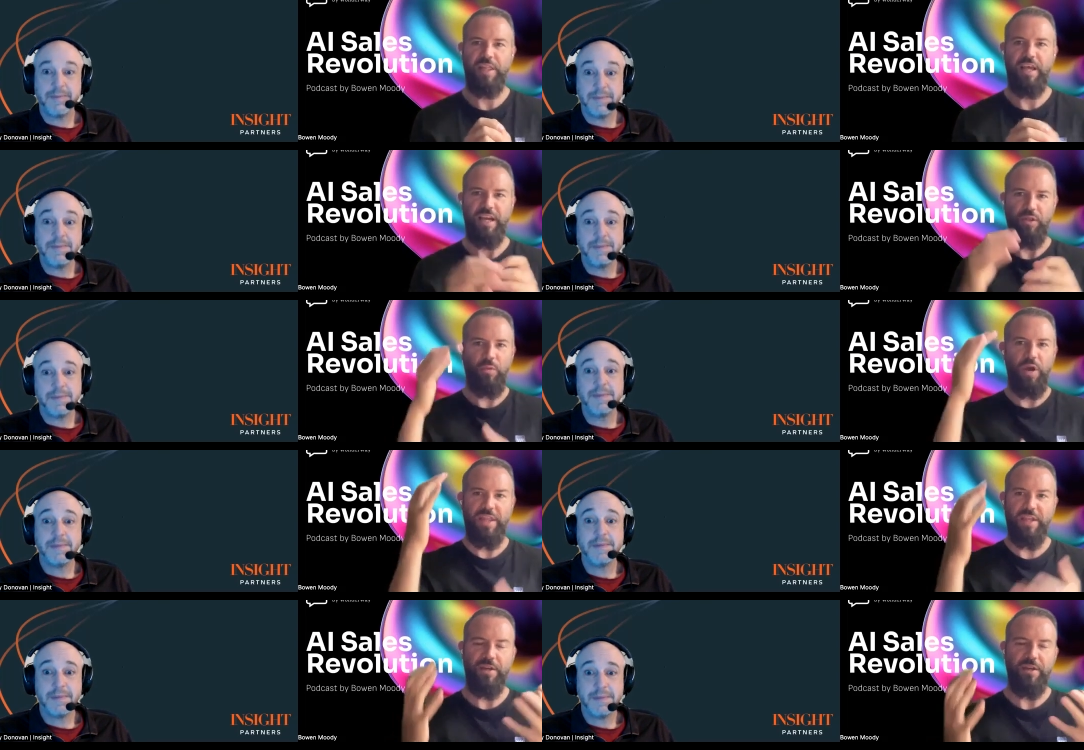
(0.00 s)
Speaker 1: Like the
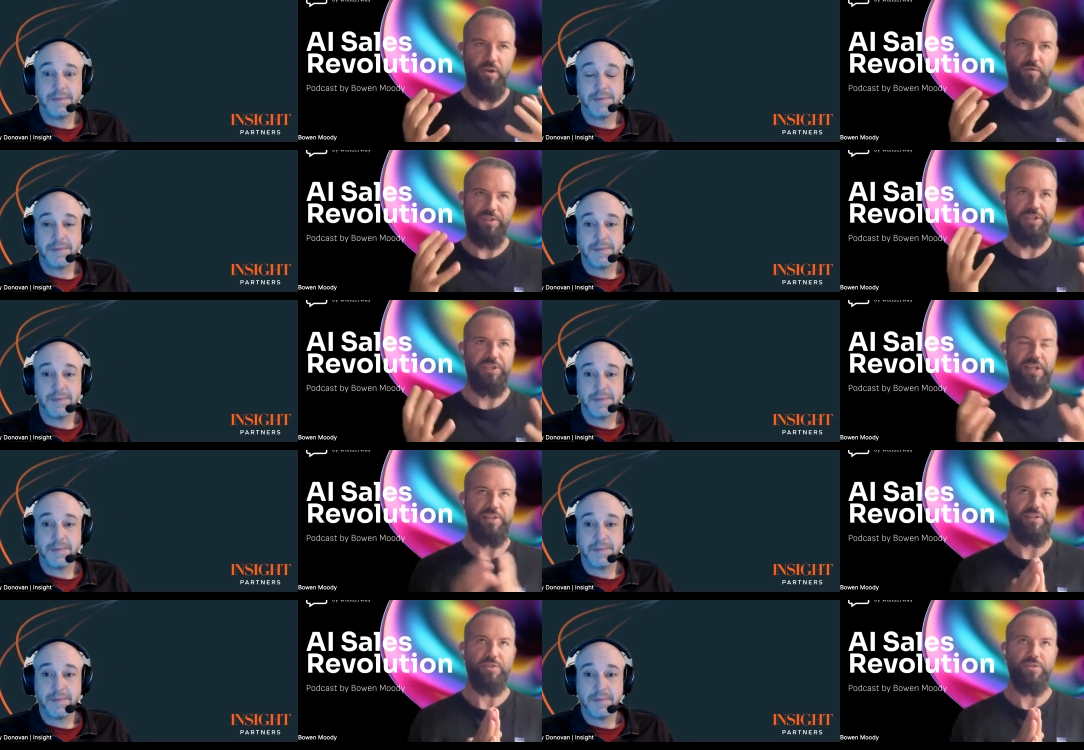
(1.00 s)
way that conversation
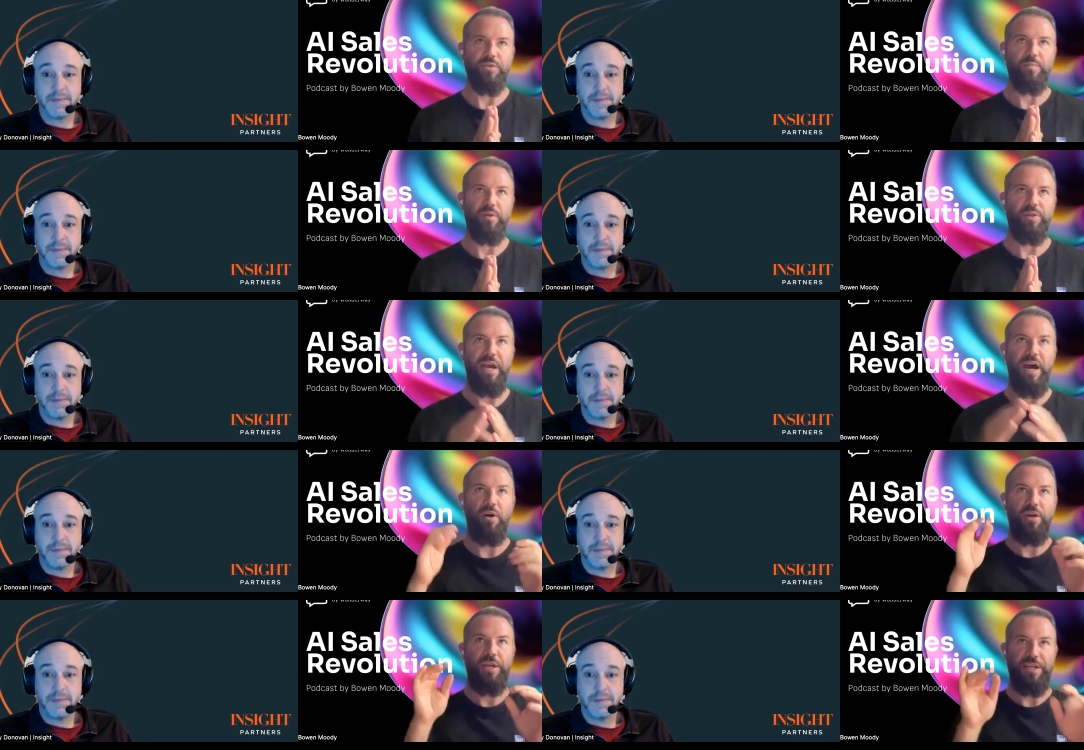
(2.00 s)
intelligence tools are built
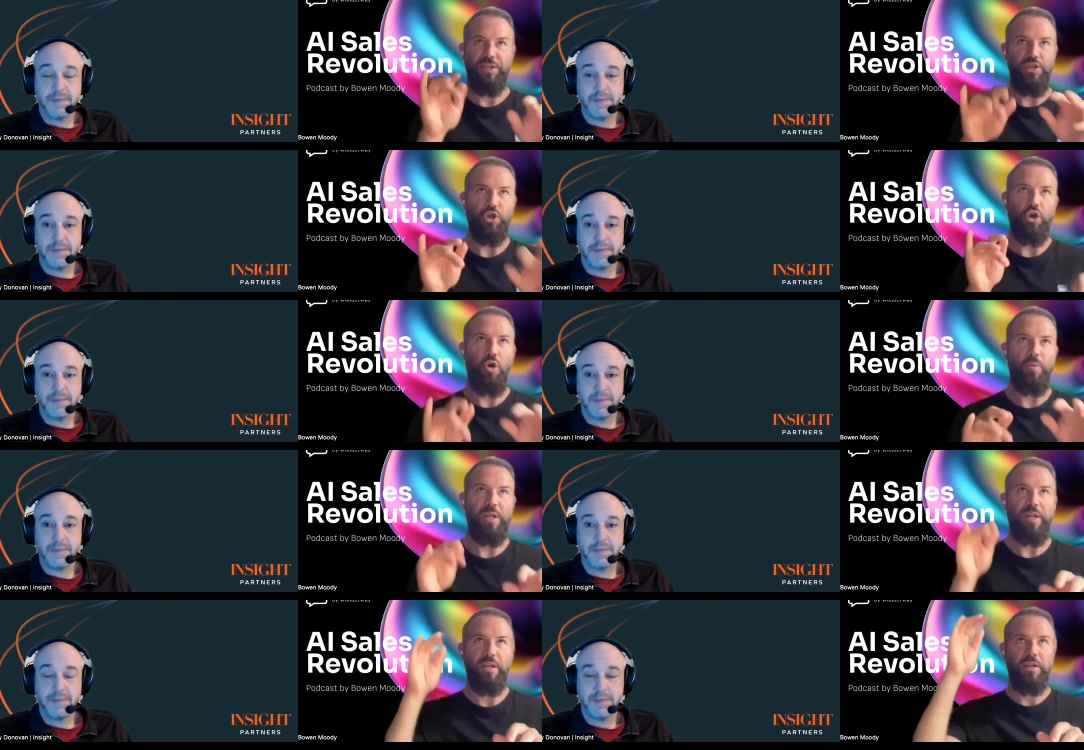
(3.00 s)
now is that you
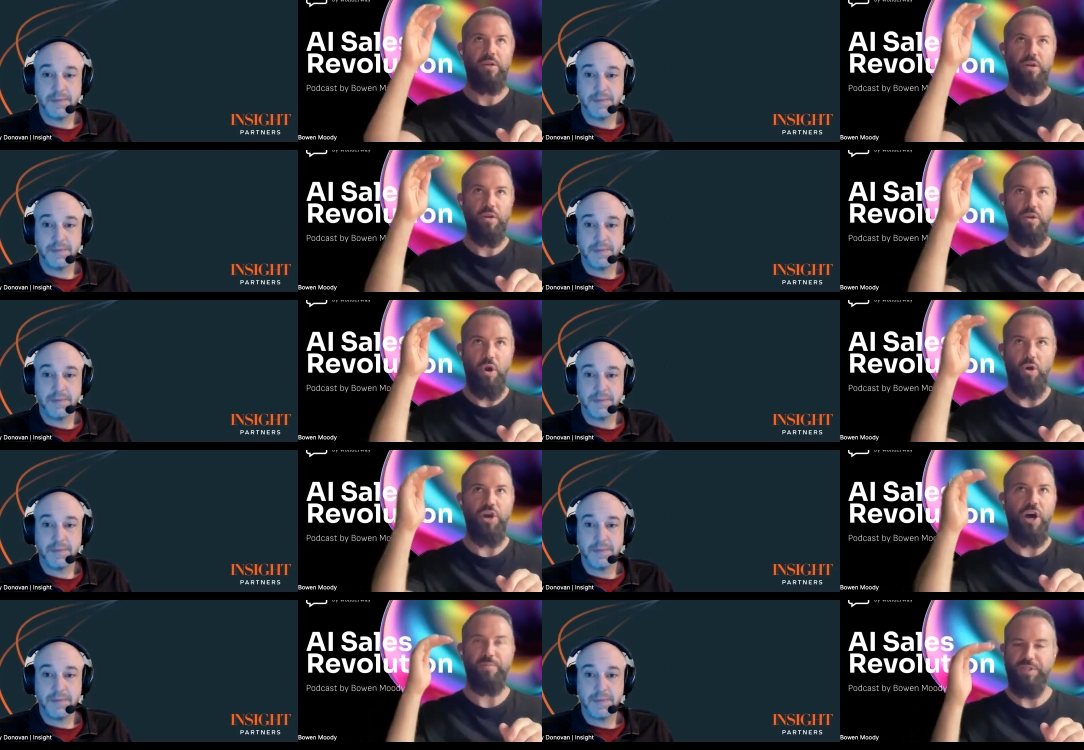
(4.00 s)
comment
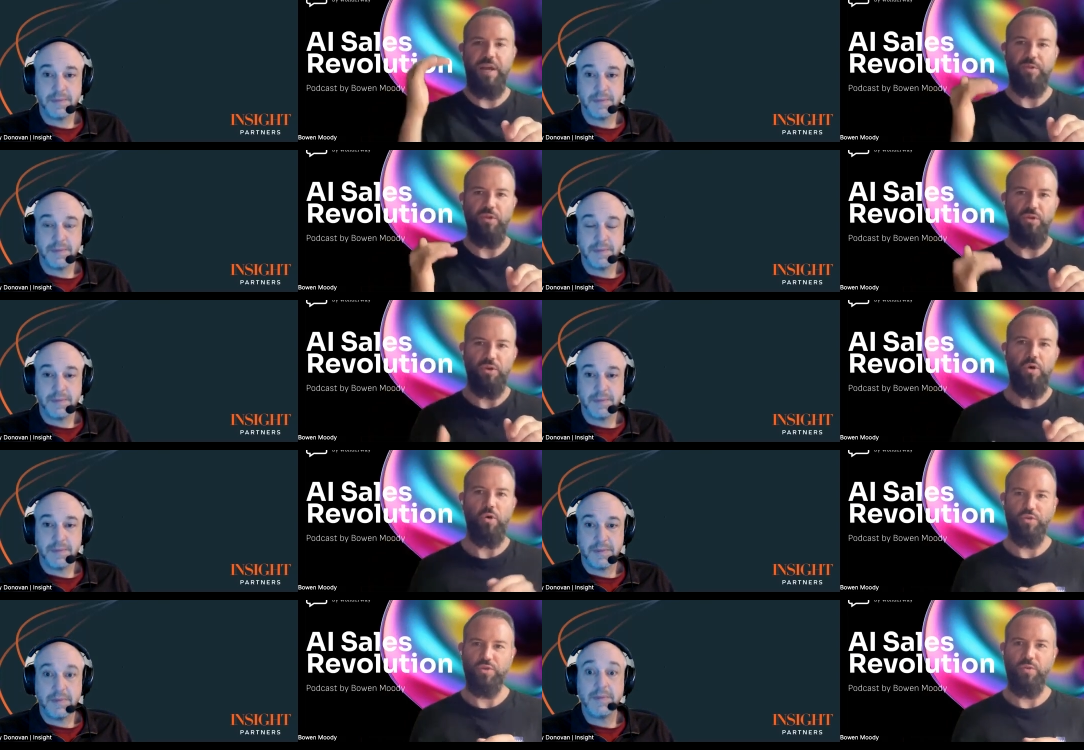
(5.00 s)
timestamped along a call.